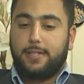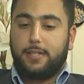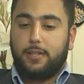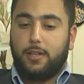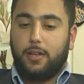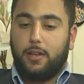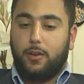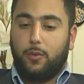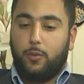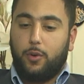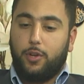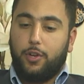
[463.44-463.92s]

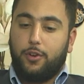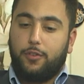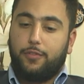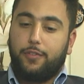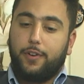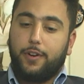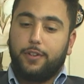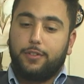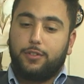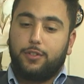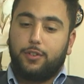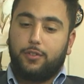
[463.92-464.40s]
what you're
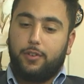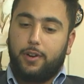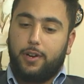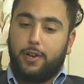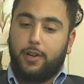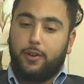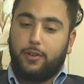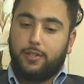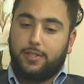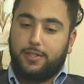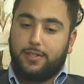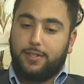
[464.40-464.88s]
referring to right
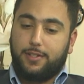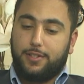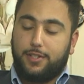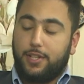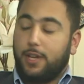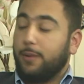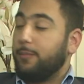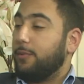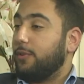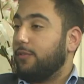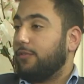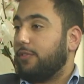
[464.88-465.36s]
now is the
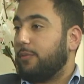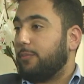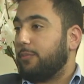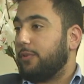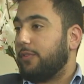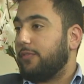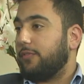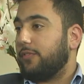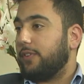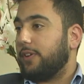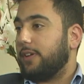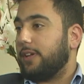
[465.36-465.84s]
sermon of the
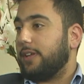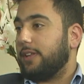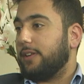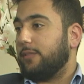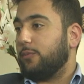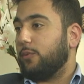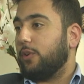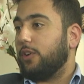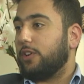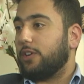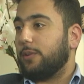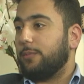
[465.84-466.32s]
Prophet in
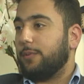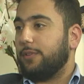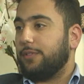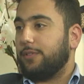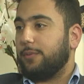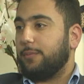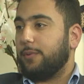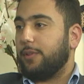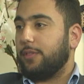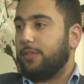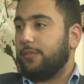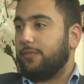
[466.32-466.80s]
welcoming the
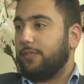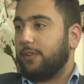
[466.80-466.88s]
month of